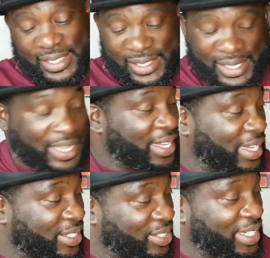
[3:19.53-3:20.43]
I
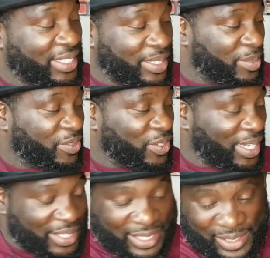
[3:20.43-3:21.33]
gotta drink something before
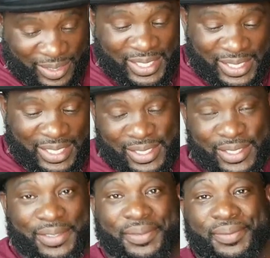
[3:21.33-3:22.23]
I get on this hill.